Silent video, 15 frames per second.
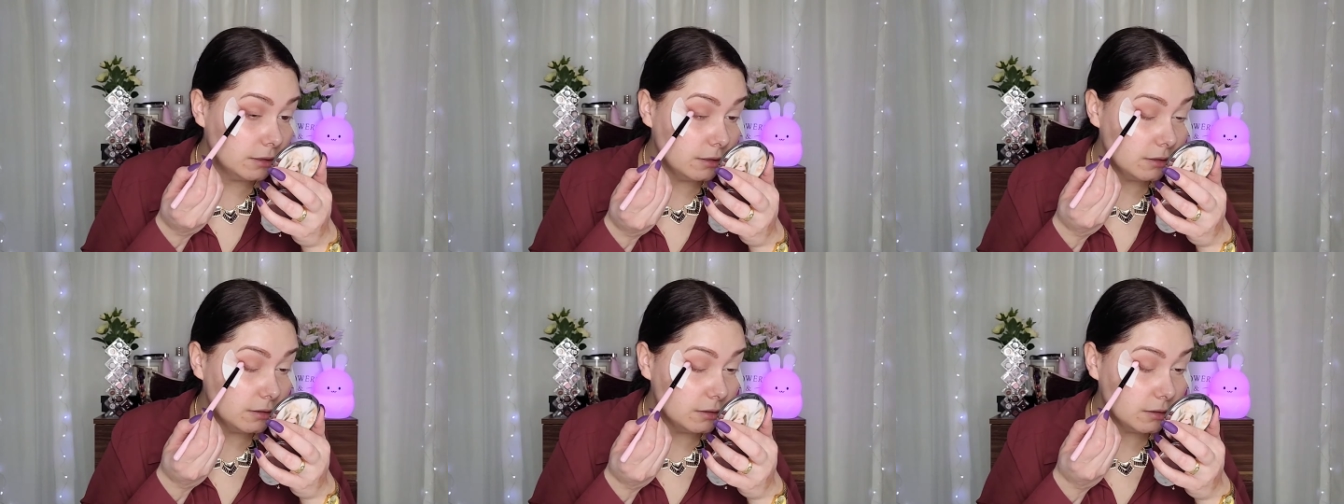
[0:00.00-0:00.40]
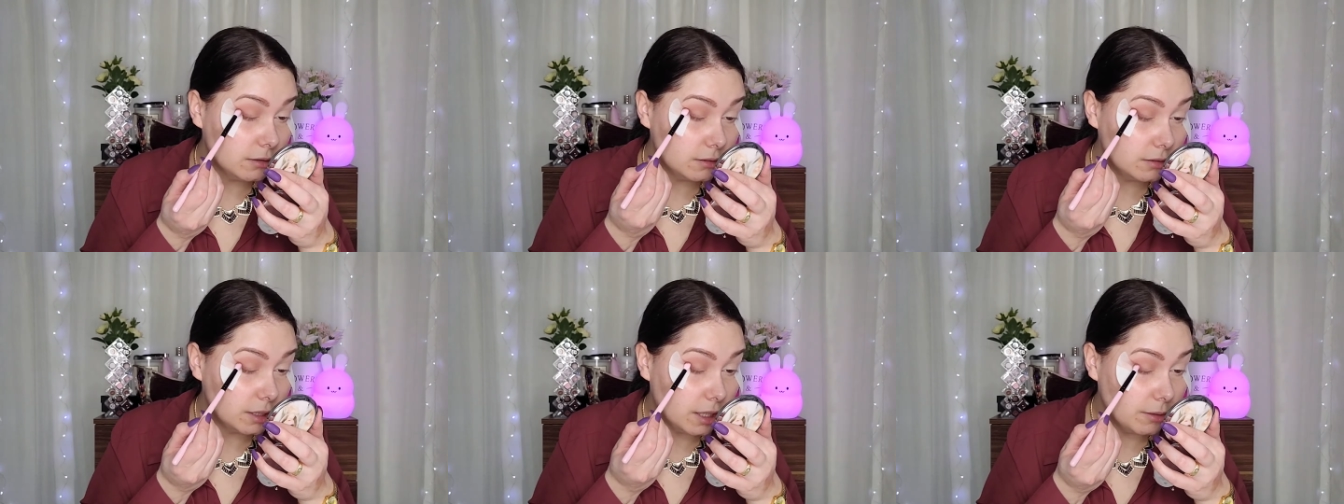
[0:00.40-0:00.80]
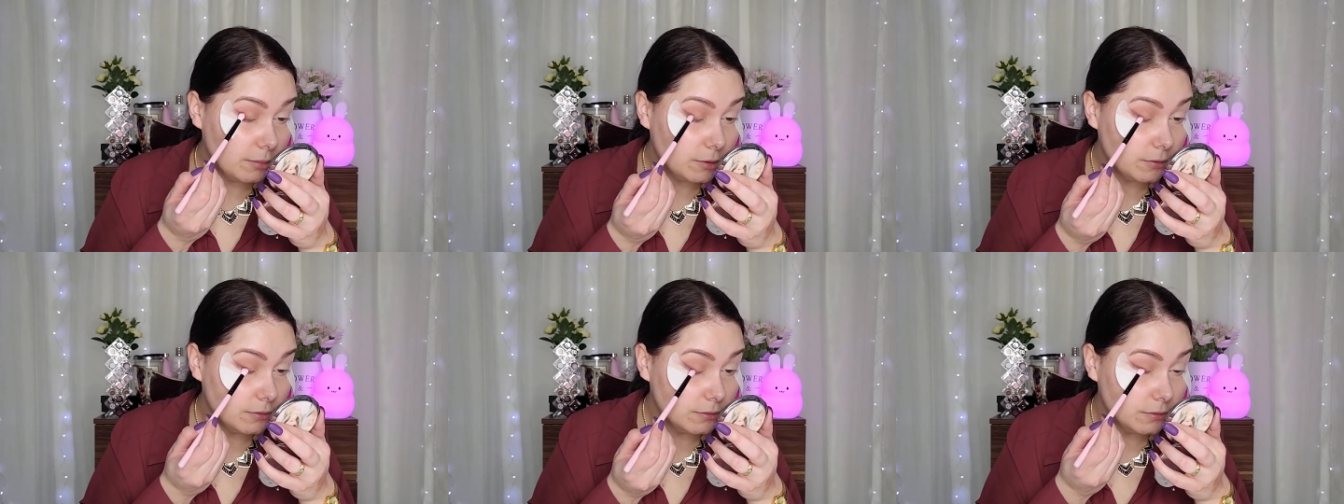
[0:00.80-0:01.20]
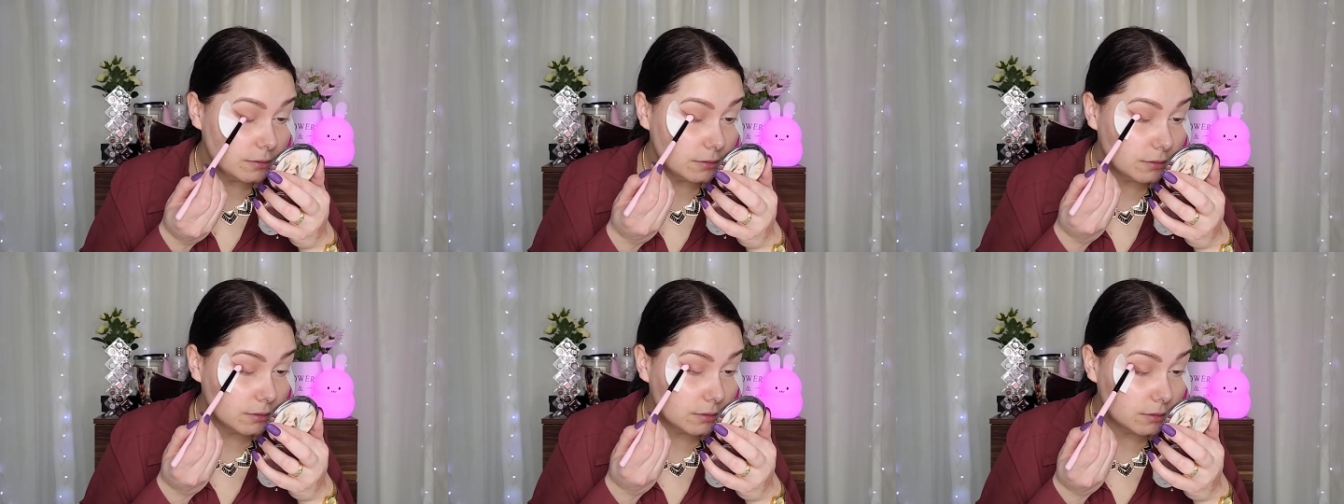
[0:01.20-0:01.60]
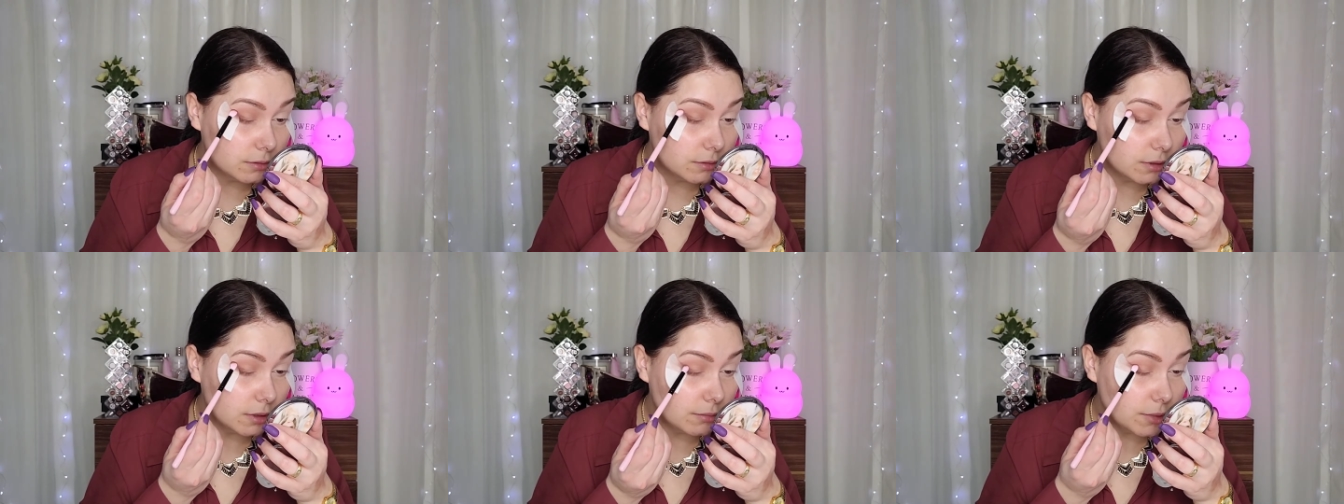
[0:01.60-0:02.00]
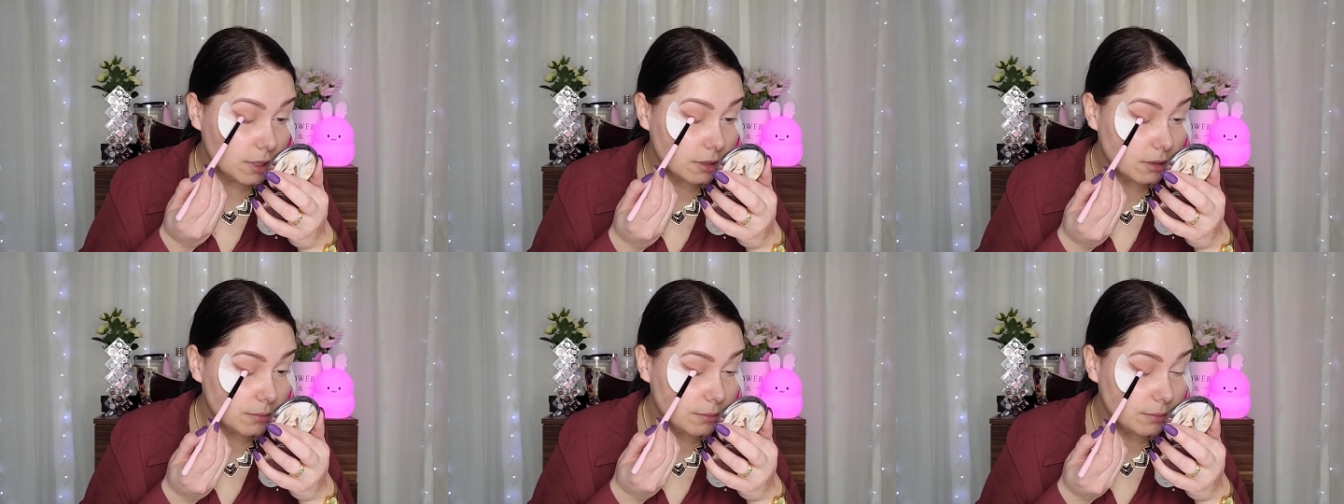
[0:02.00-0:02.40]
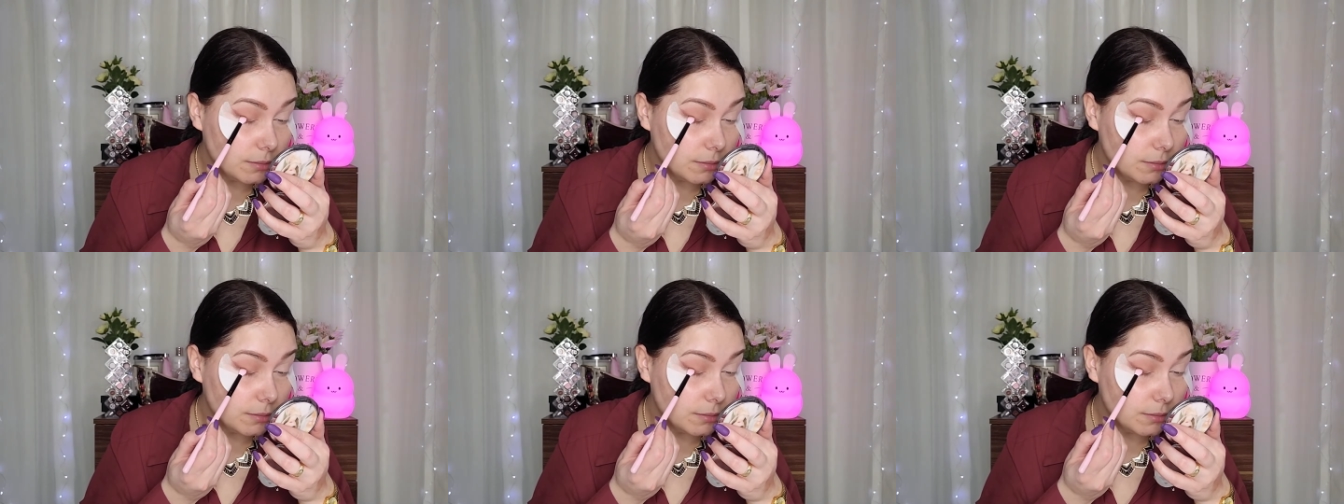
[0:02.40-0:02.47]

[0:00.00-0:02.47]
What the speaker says: look type of. I'm gonna